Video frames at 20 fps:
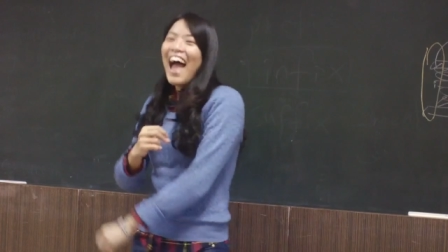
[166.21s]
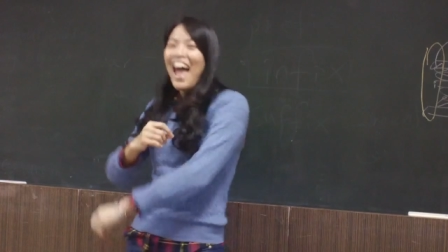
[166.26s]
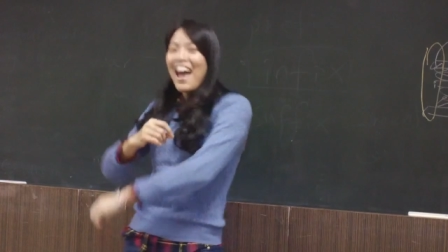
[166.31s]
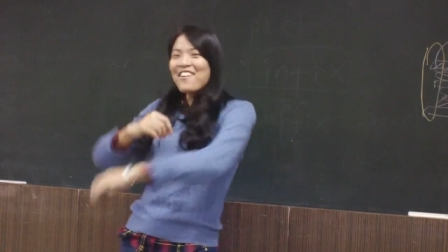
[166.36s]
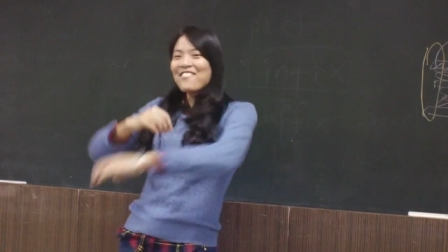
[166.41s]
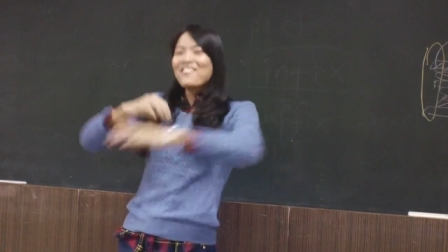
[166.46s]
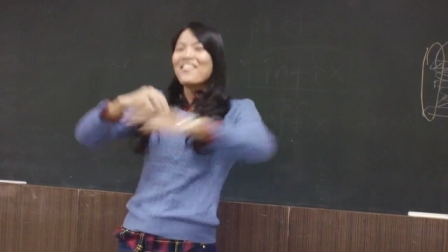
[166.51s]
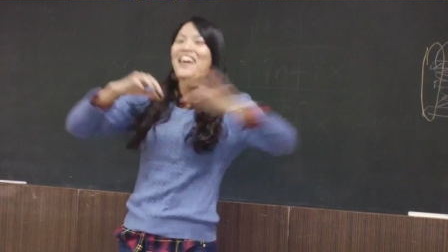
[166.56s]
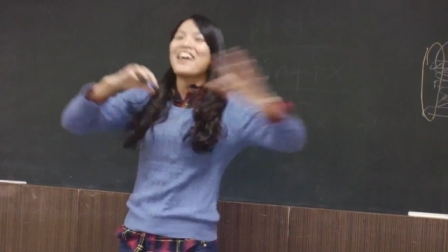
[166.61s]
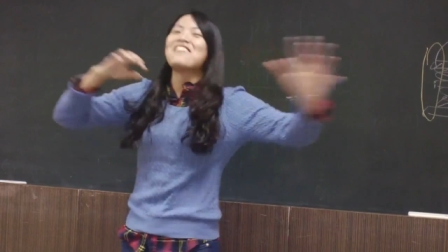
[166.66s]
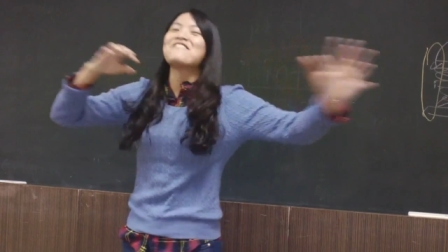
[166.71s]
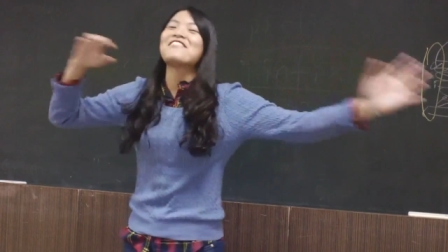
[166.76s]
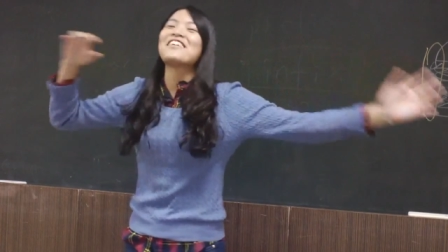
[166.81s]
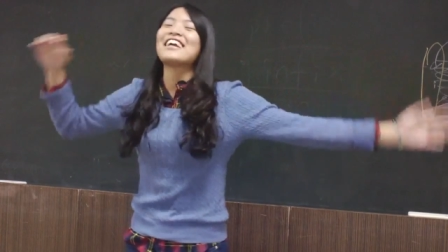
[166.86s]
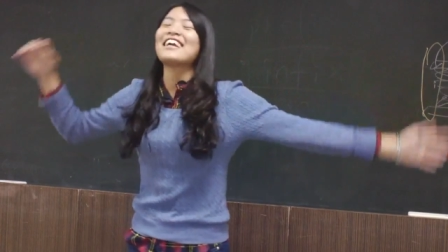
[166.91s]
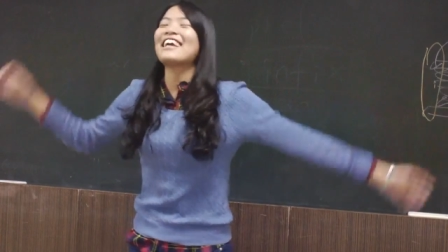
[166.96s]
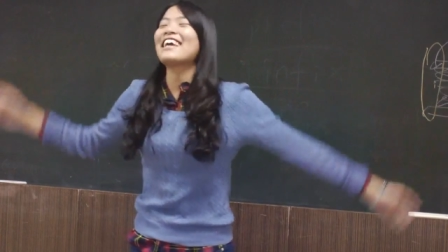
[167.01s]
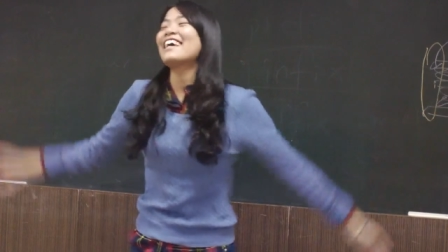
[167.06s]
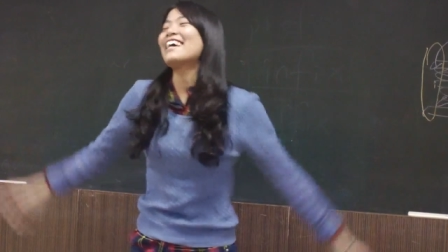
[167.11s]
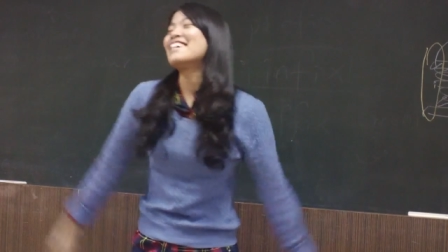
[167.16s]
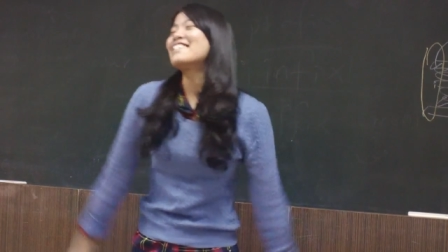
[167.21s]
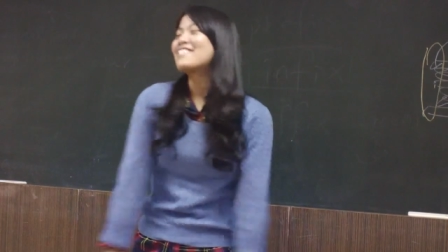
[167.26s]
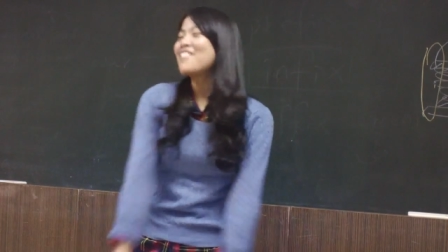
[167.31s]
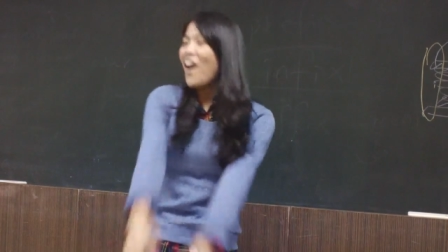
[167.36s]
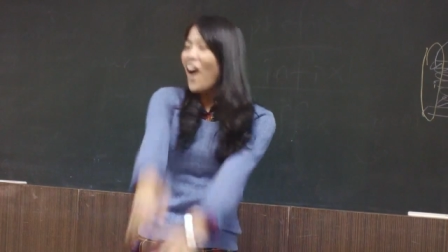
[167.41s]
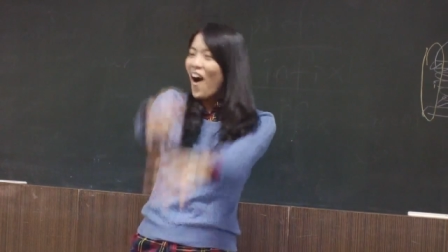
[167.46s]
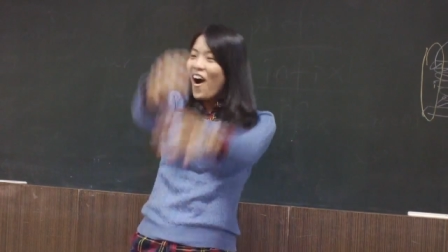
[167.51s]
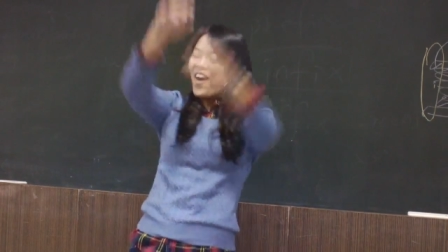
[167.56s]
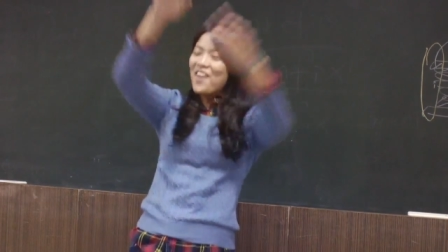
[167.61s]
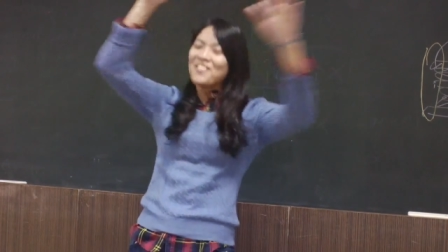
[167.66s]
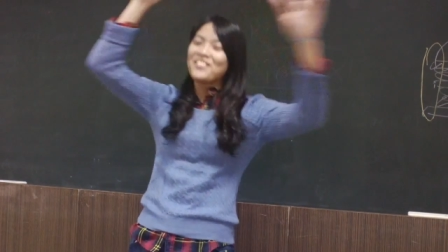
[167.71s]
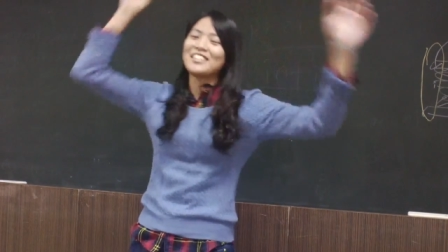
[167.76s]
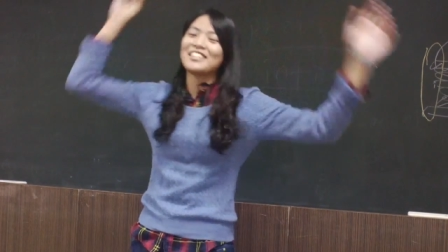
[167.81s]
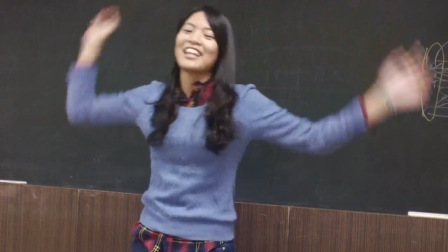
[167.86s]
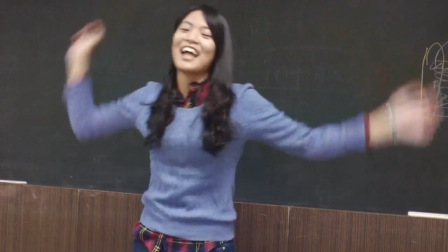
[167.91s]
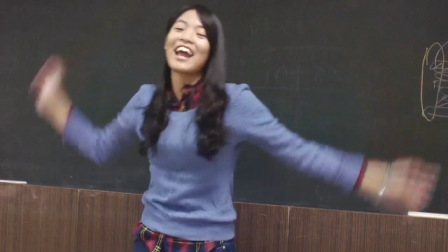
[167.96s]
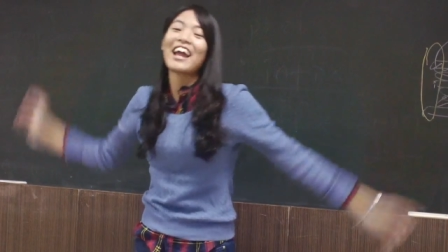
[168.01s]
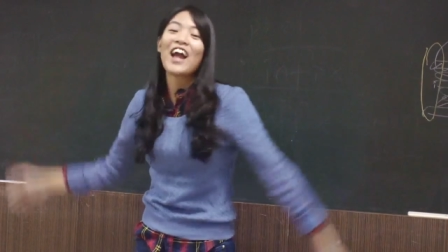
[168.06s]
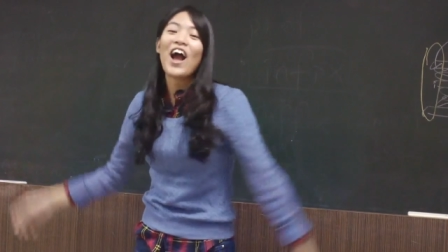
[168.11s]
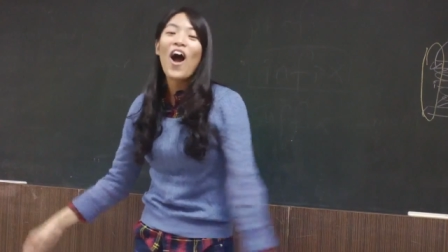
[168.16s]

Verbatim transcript: and waving his arms like,